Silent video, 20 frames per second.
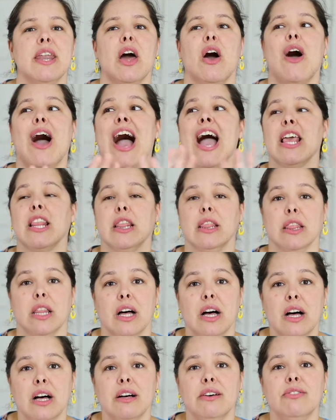now I
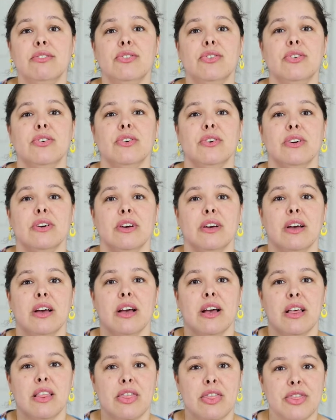love
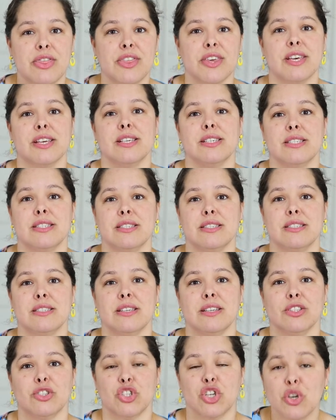this
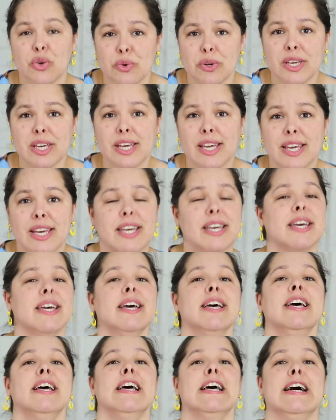tunic
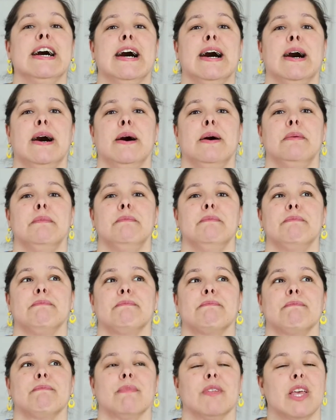um,
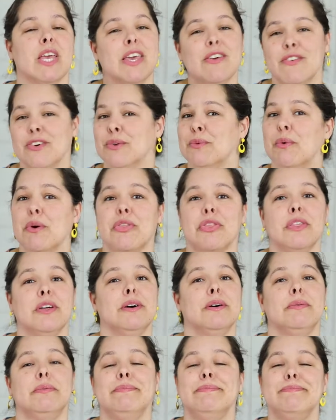even with
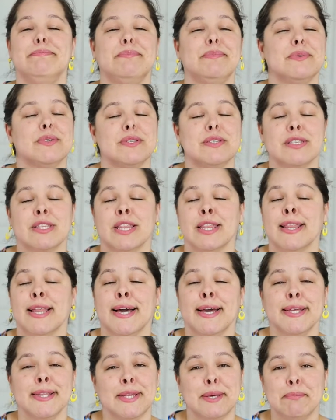the
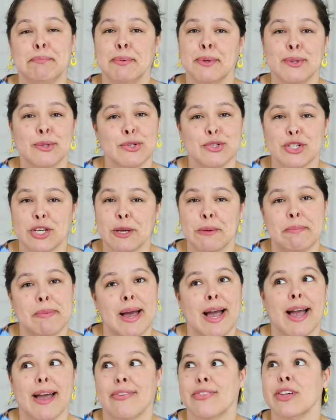slightly bulging
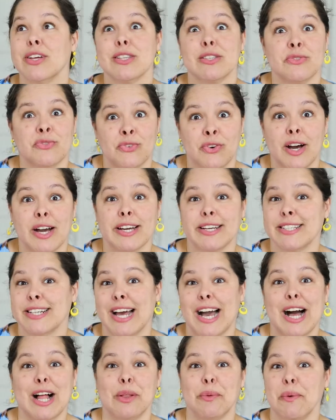back that's fine
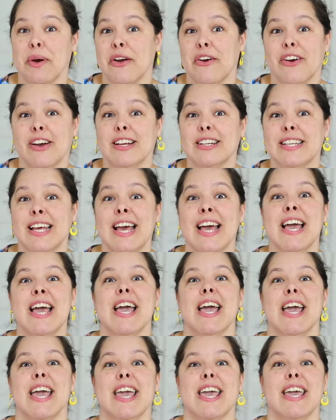I'll wear it
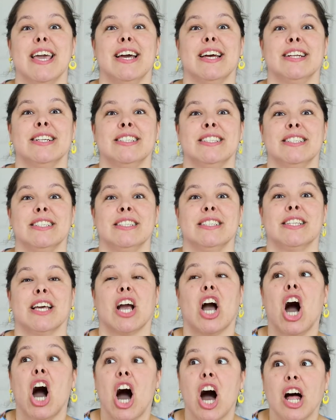and the
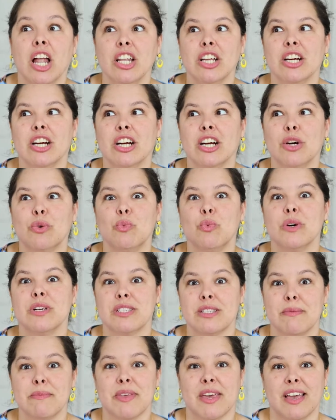color was
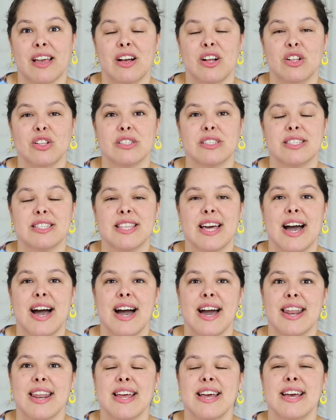something else
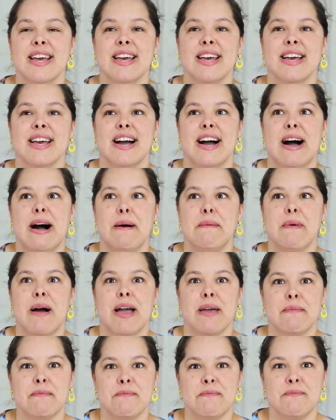that um,
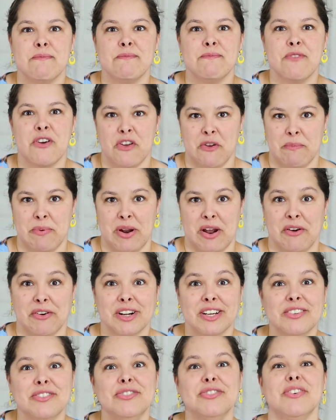I'm very
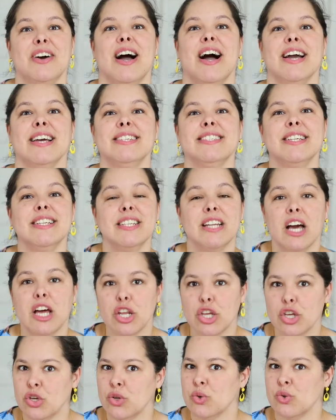proud of. I did
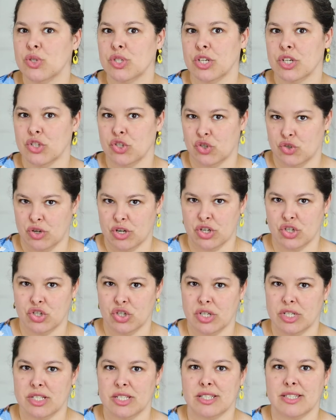not use the
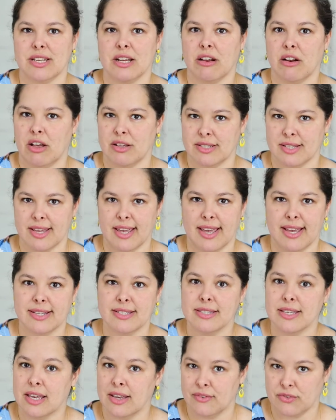instructions that Closet
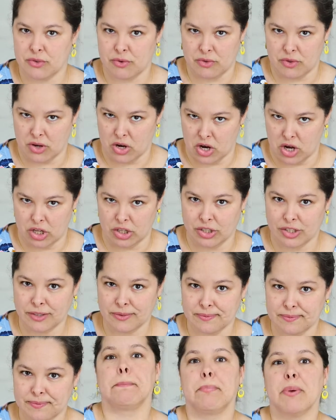Case gives for the
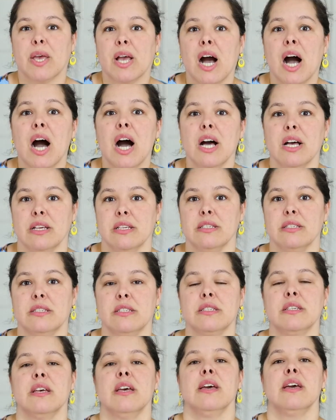collar
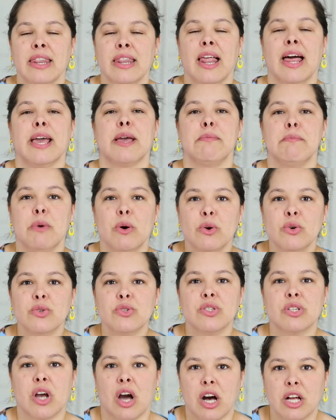because, like
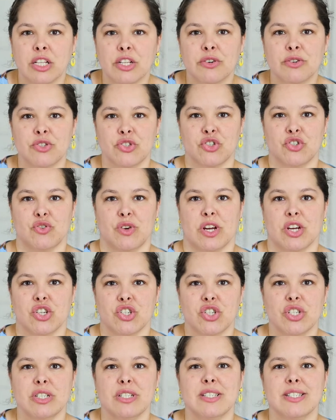most collar
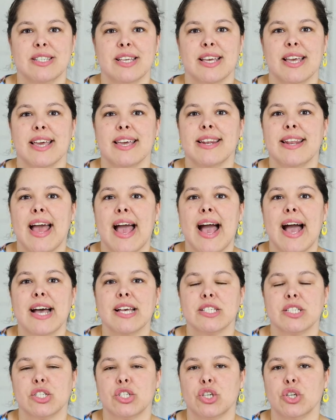instructions, it
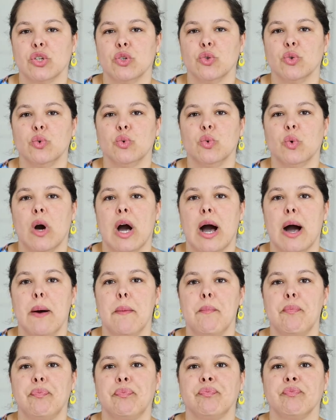has you
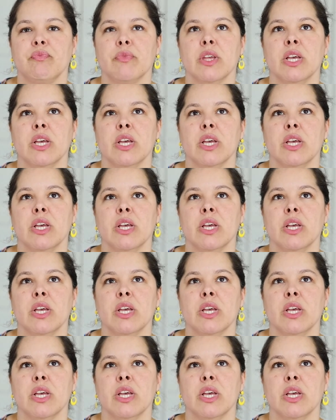um,